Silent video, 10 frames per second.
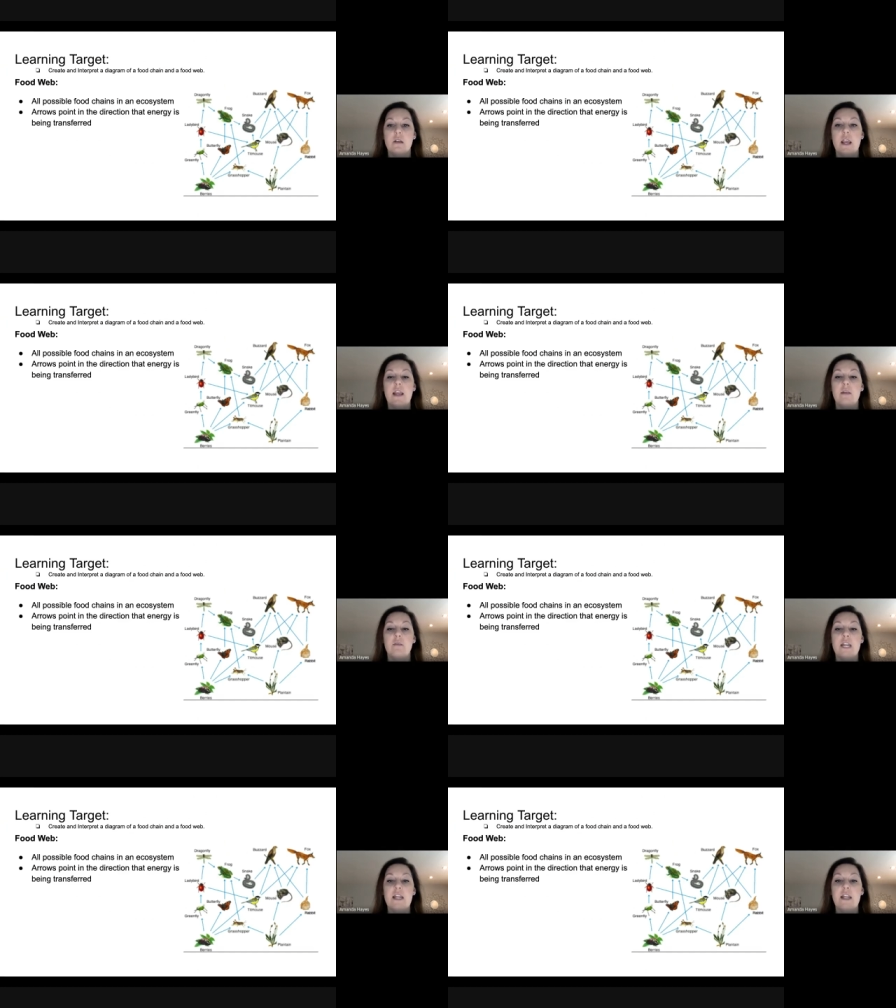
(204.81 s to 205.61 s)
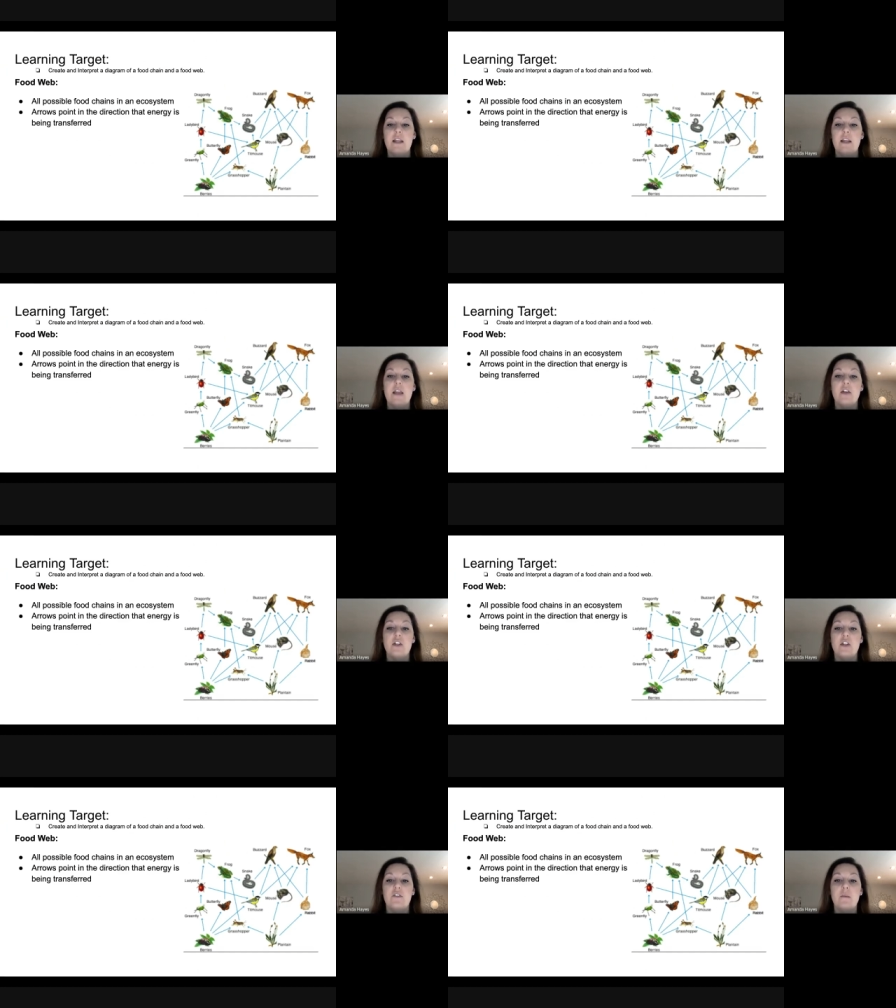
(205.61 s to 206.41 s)
and obtaining
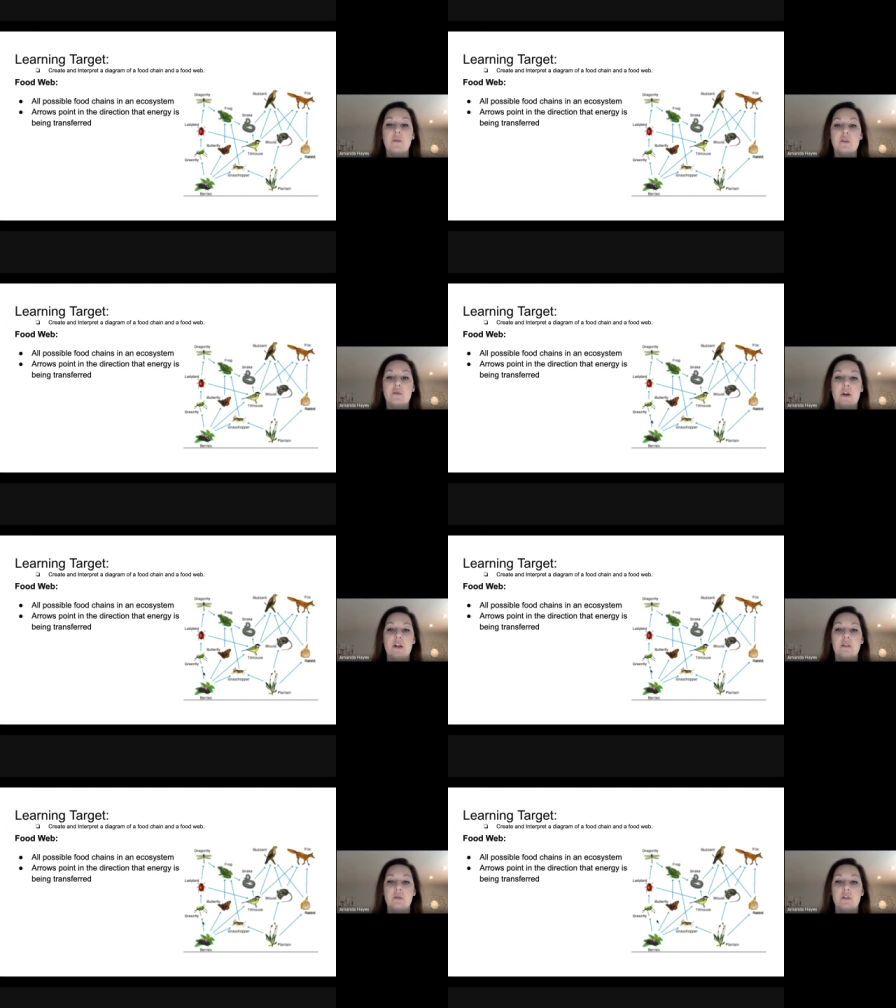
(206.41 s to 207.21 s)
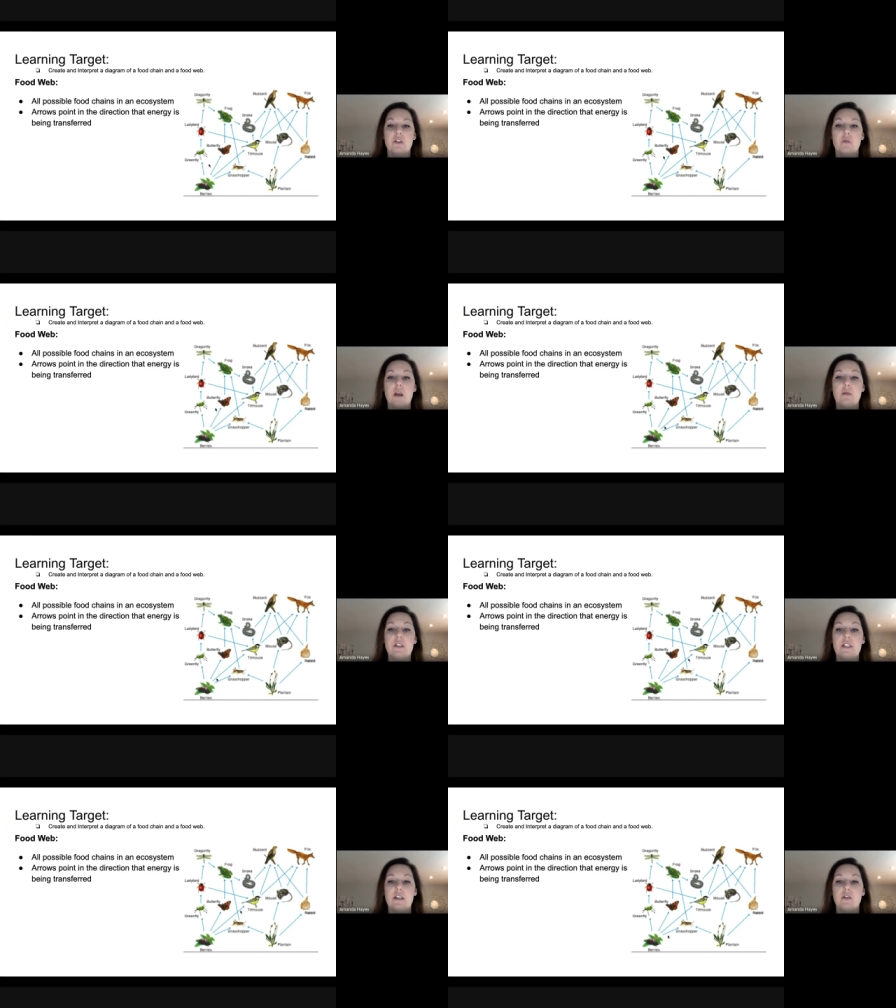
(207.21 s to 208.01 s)
energy from those berries, which is why we
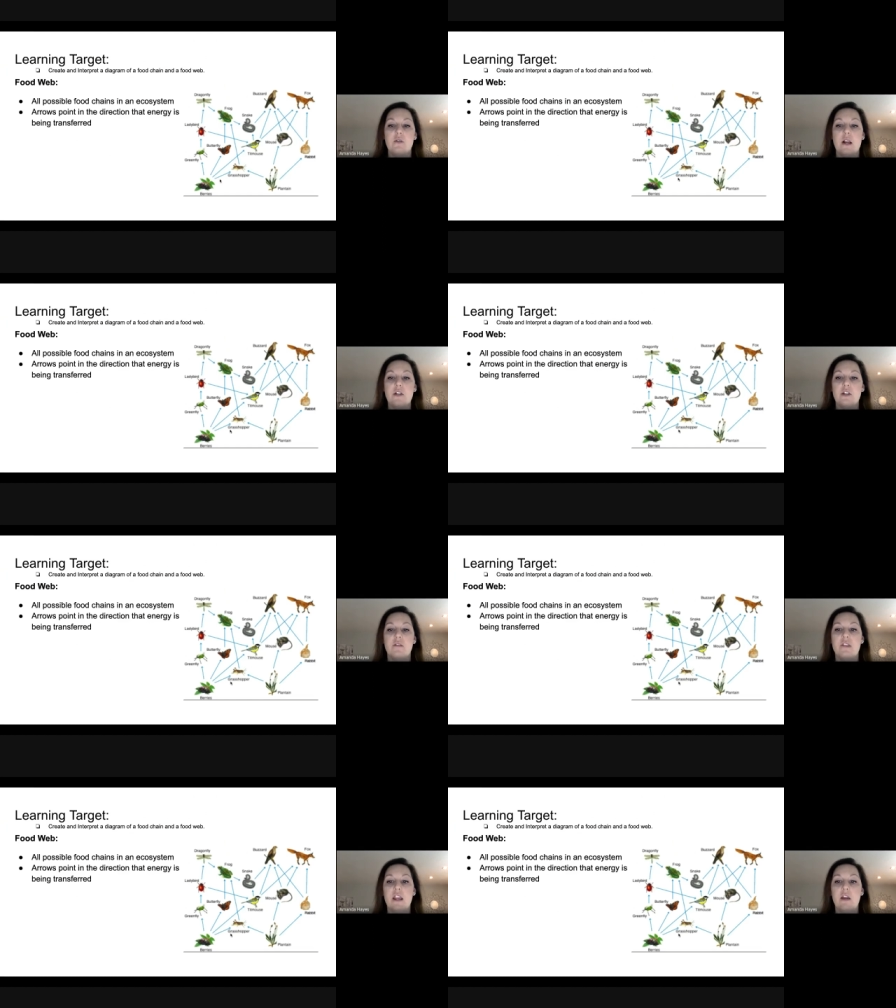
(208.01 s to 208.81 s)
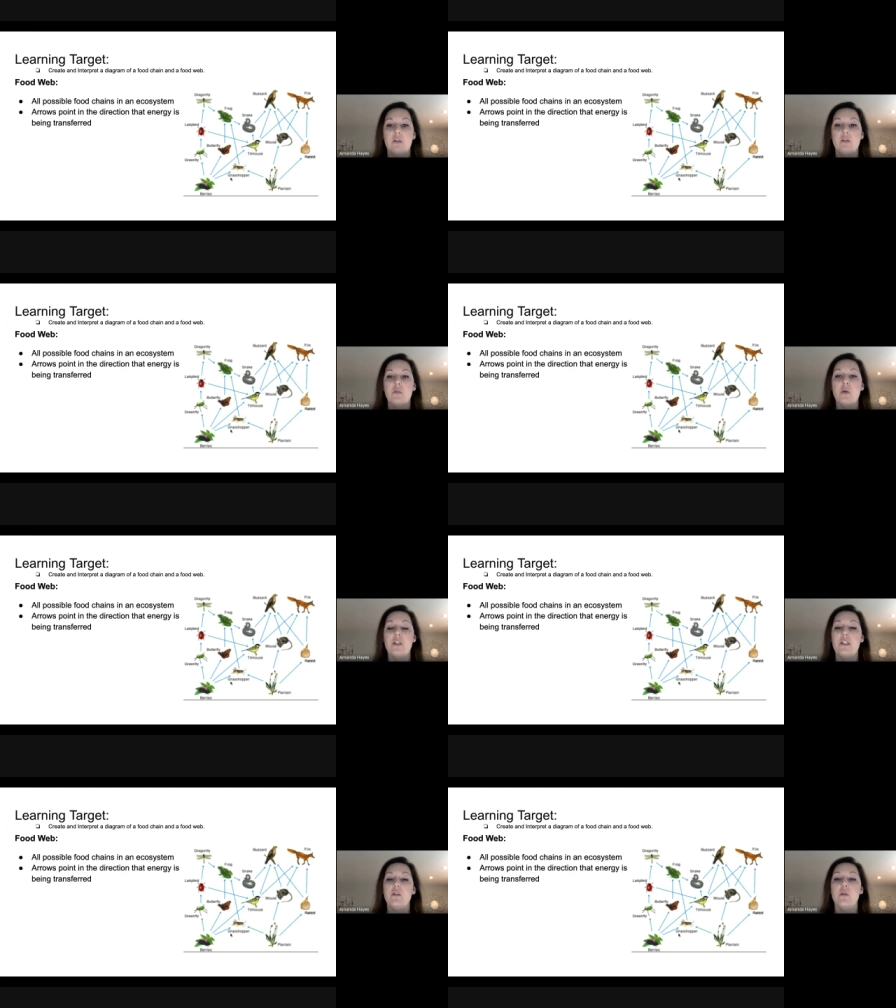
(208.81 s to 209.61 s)
see the direction of the arrows
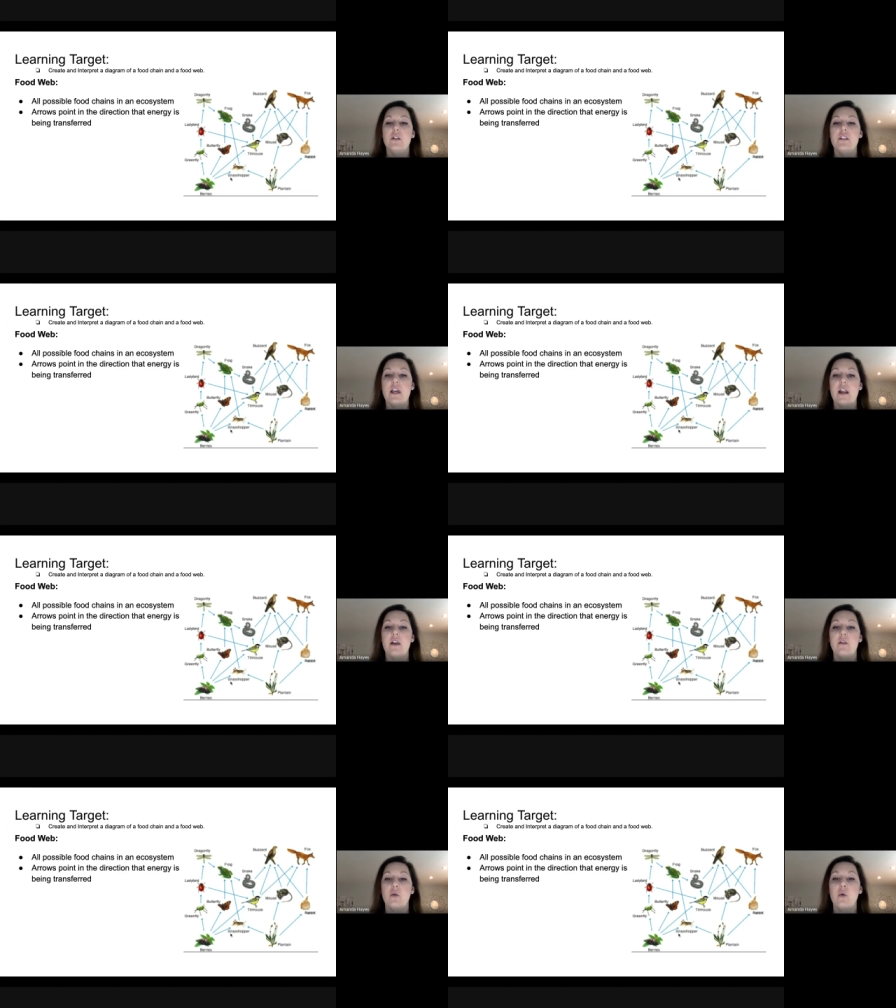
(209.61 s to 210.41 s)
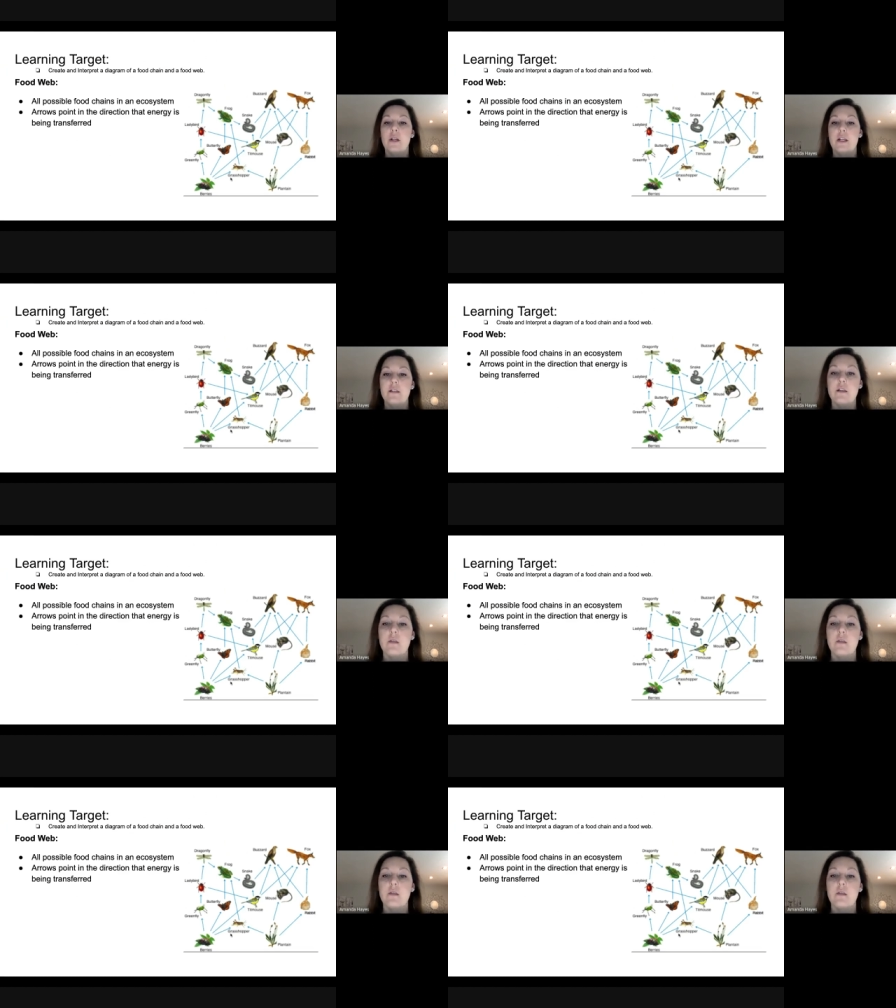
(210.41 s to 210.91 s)
pointing towards that other organism.